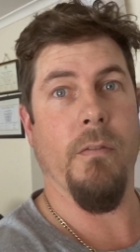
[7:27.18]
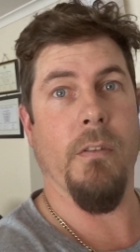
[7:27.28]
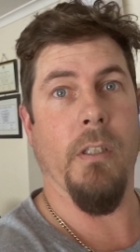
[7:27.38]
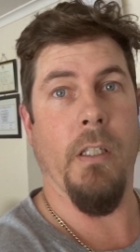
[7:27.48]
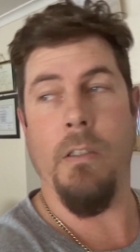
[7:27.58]

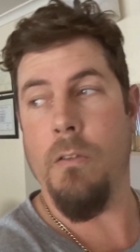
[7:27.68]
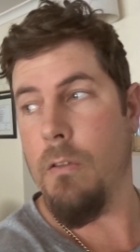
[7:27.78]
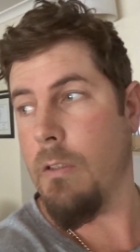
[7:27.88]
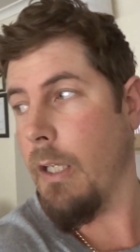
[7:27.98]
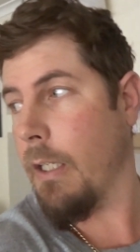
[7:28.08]
clean
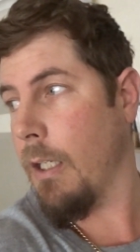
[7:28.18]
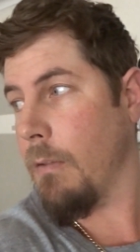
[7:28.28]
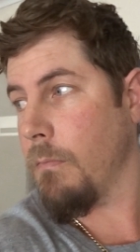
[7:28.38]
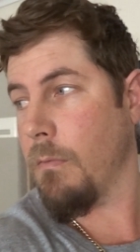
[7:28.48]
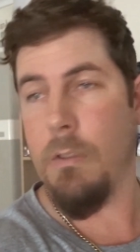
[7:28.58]
all that
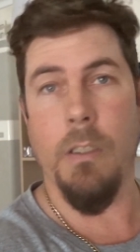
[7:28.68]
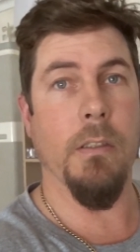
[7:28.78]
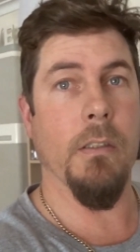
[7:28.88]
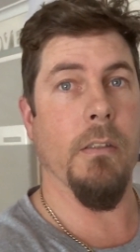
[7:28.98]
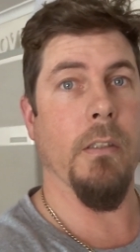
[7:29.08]
up,
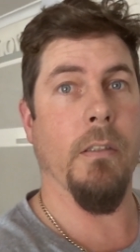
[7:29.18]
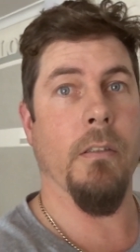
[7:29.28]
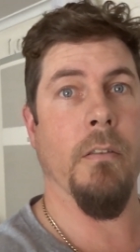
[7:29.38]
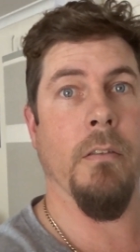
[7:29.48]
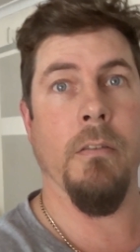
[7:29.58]
did the
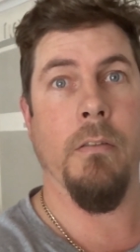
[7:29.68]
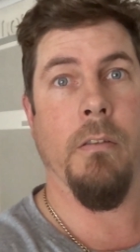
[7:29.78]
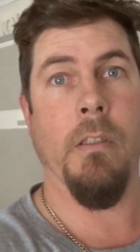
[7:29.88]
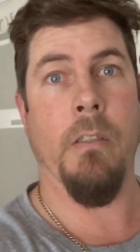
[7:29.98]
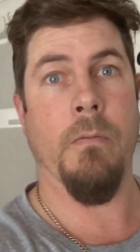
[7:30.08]
dishes.
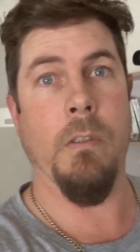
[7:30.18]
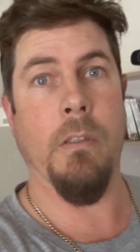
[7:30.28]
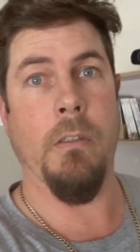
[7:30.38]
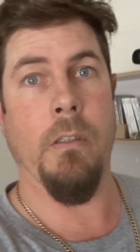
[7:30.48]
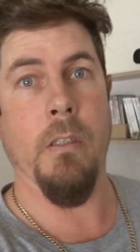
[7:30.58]
Now I'm
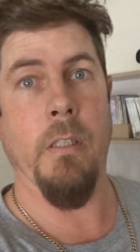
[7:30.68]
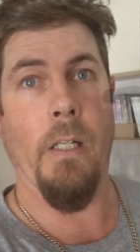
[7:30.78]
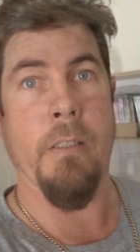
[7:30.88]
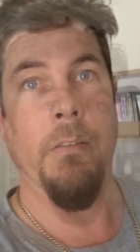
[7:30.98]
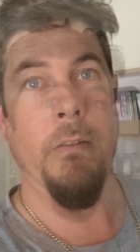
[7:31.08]
just
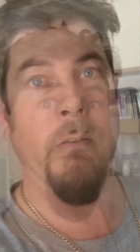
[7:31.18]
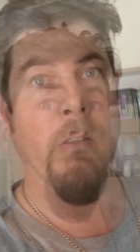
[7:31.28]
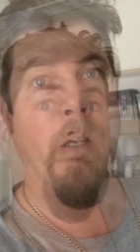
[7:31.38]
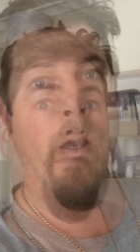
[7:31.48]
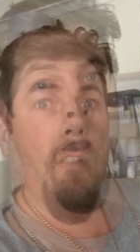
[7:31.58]
chillaxing.
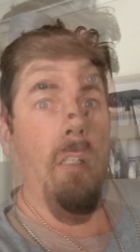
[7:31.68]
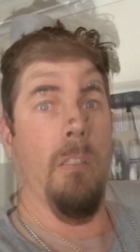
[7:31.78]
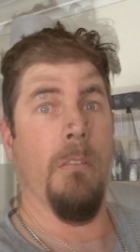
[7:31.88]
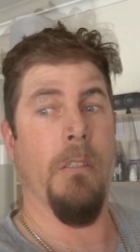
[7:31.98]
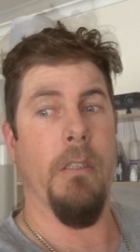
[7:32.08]

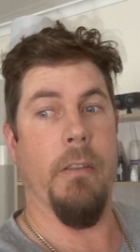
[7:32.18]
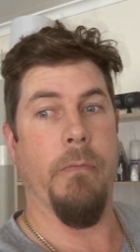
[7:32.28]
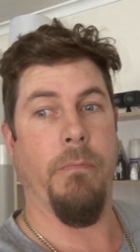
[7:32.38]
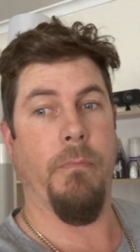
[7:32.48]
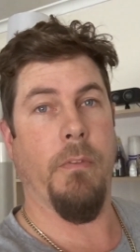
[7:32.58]
And yeah,
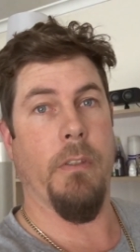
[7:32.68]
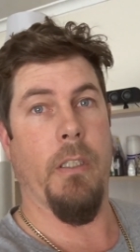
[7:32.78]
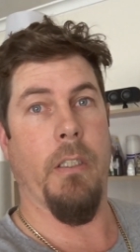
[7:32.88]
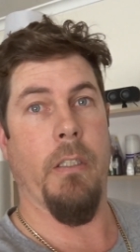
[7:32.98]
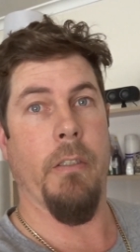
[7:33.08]

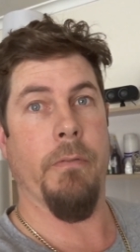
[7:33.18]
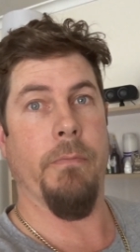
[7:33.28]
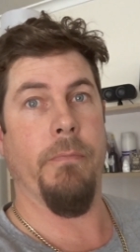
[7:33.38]
so